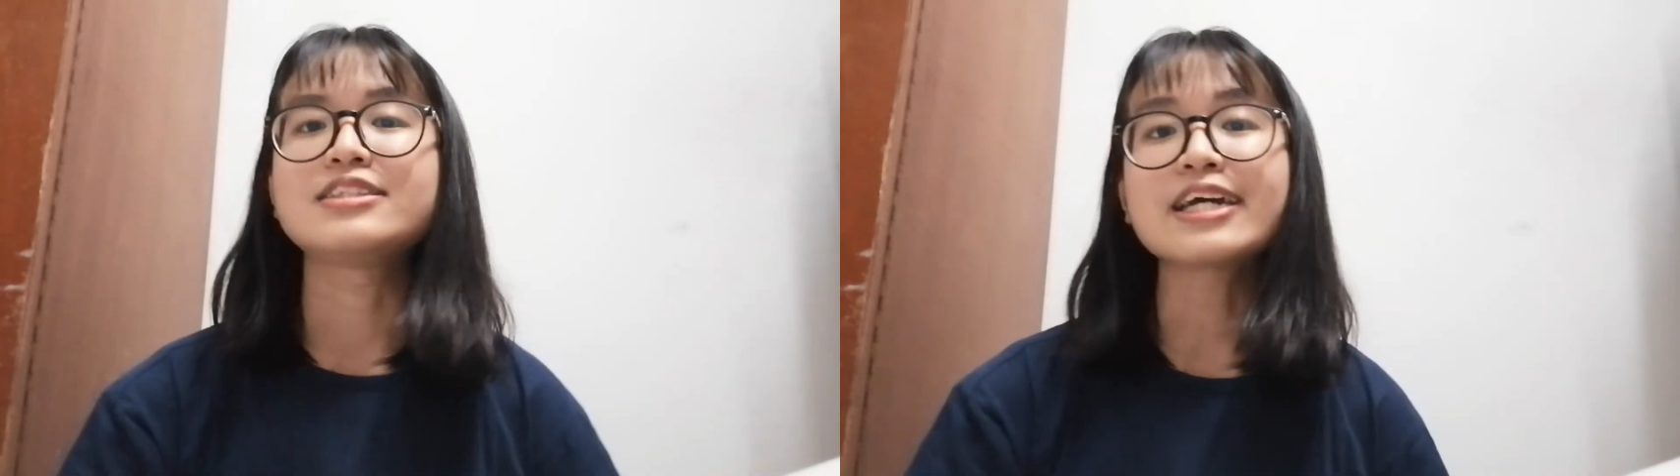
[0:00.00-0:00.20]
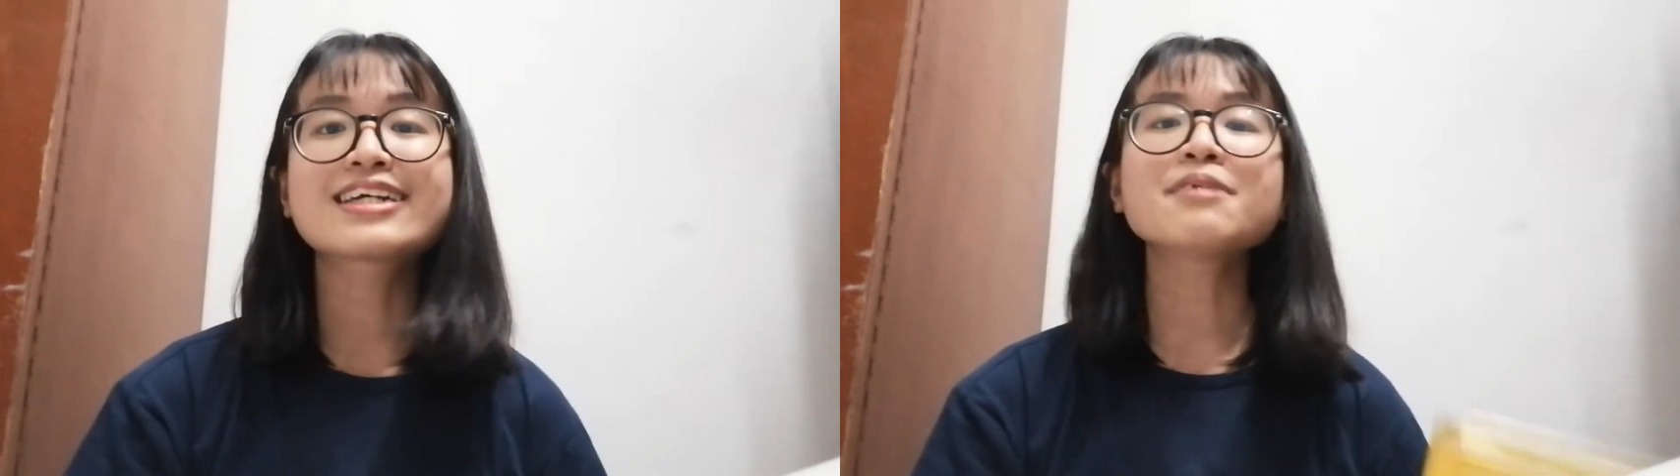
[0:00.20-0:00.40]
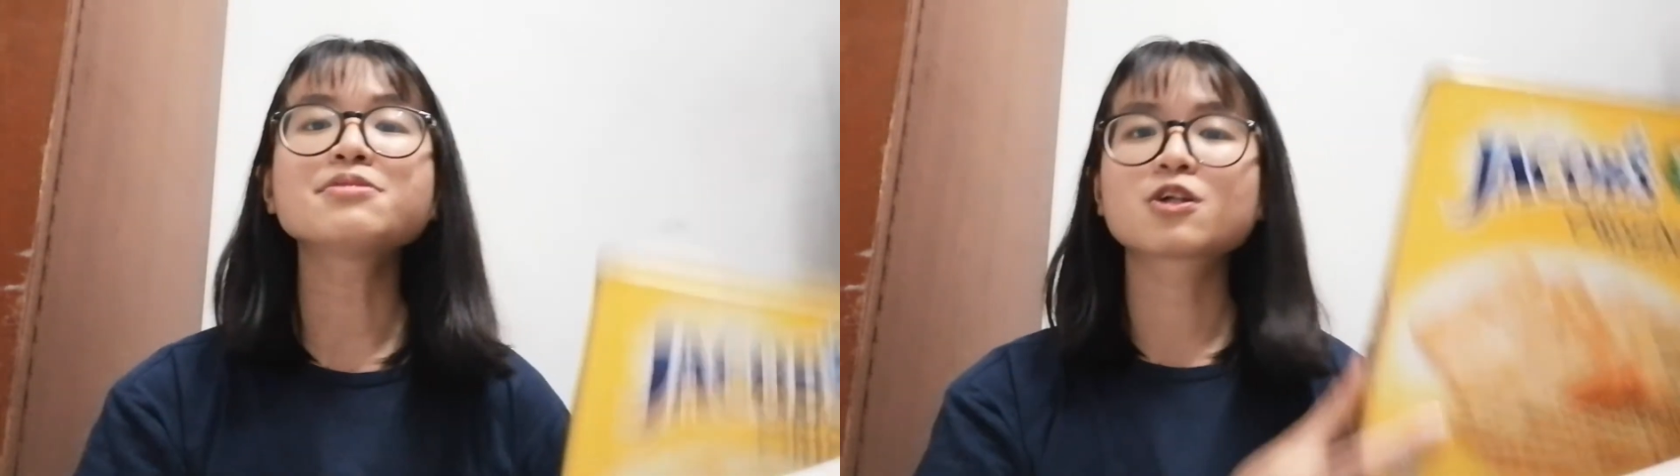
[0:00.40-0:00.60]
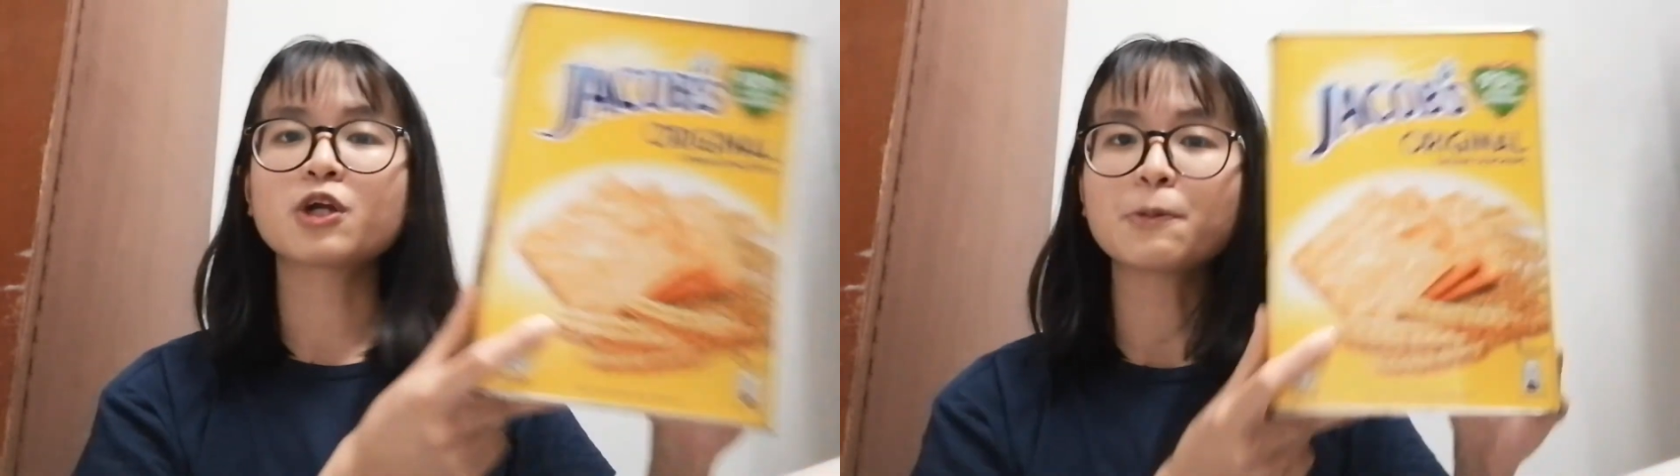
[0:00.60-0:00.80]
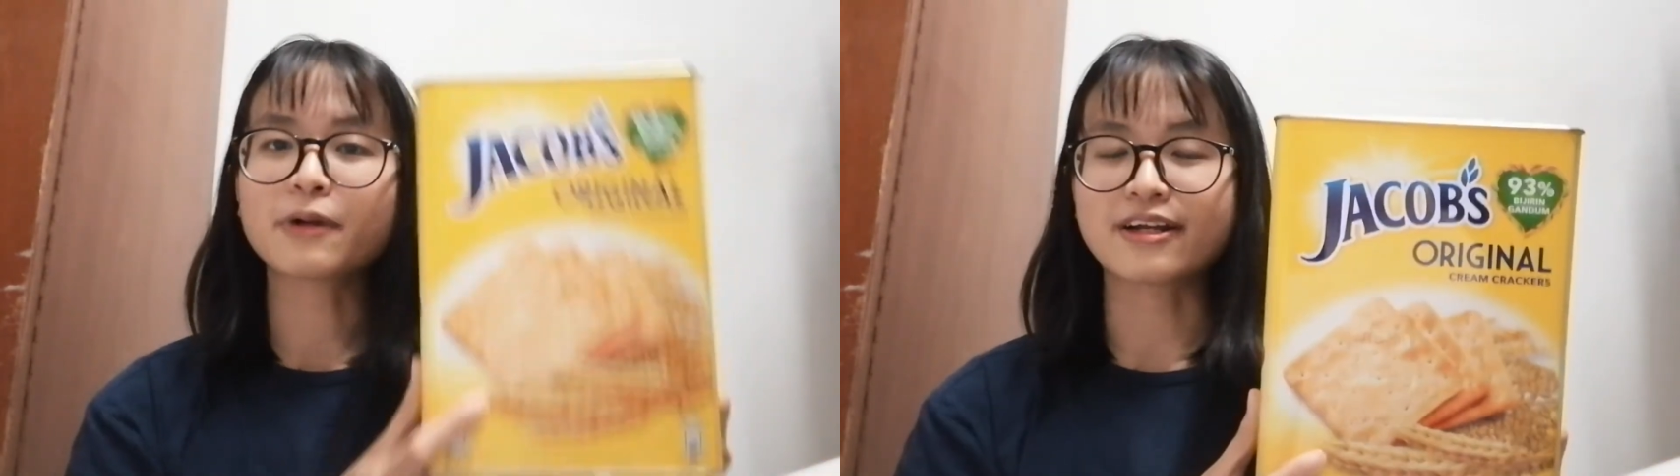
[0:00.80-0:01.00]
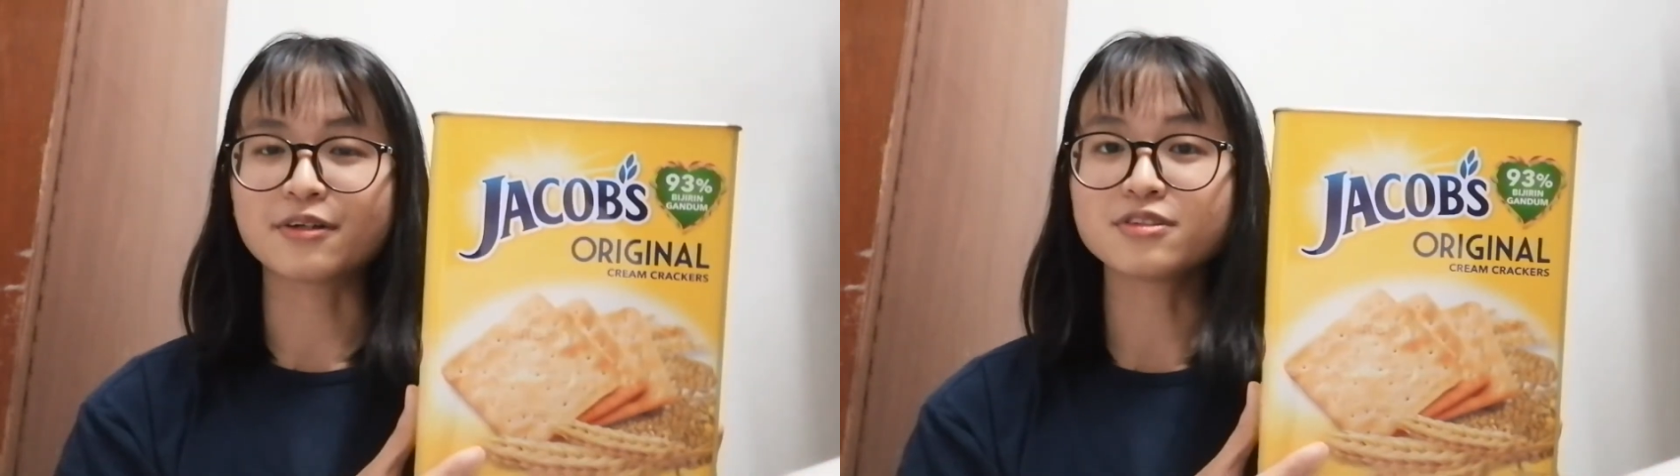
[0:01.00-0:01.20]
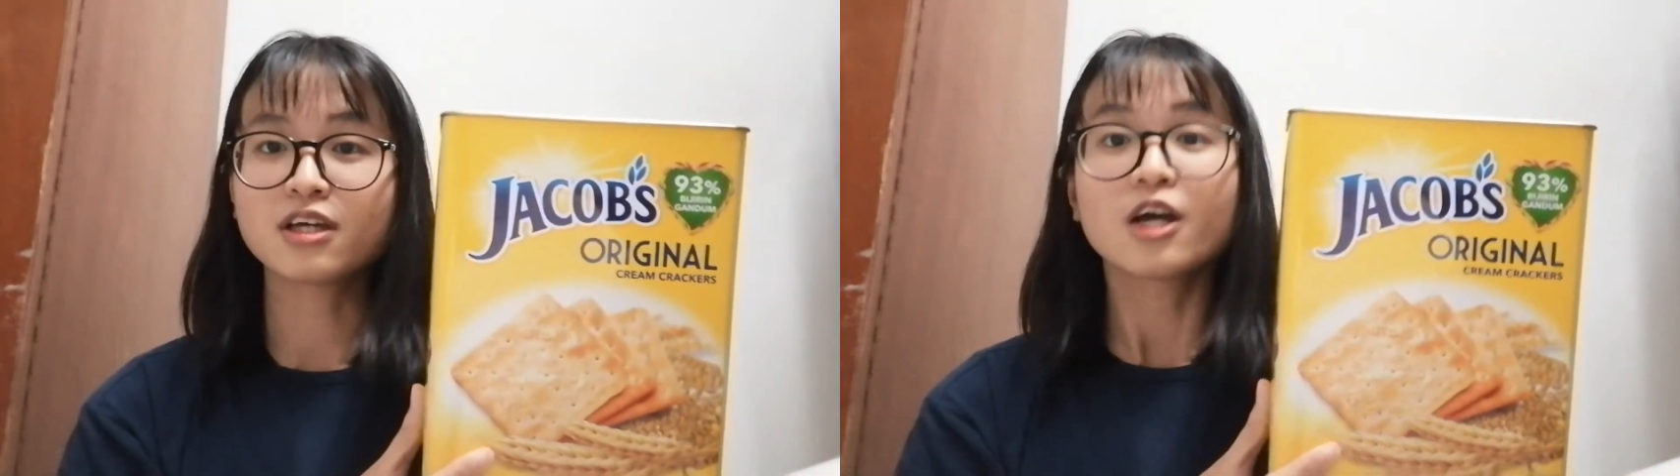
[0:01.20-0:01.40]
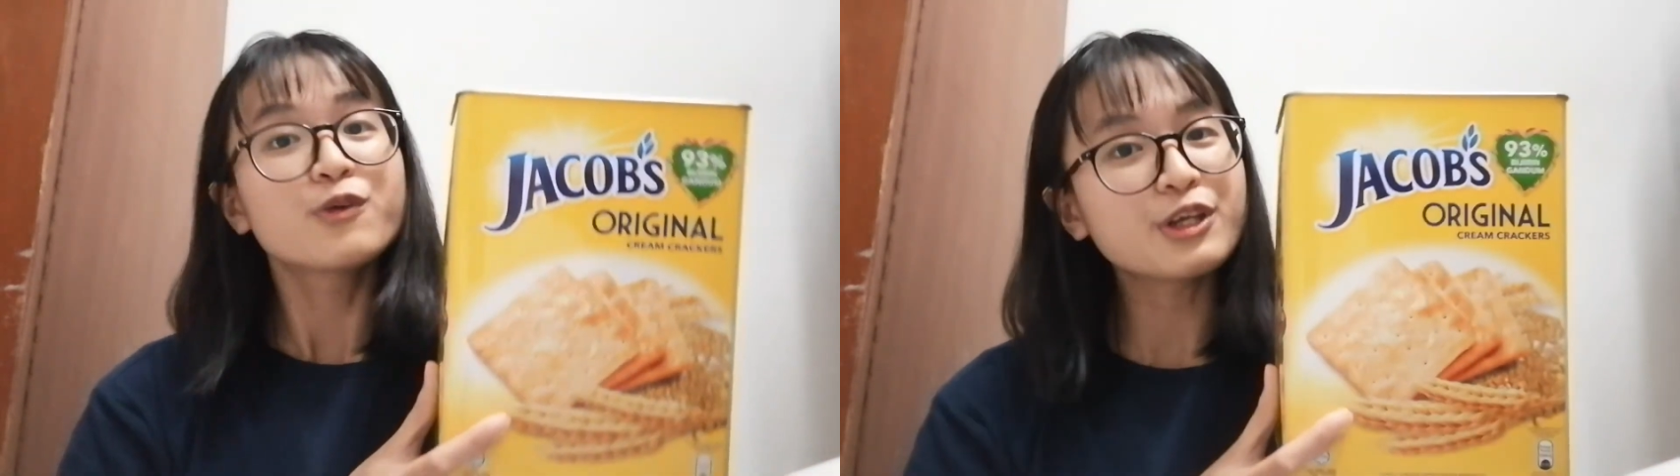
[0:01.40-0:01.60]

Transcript: Jacob's cream crackers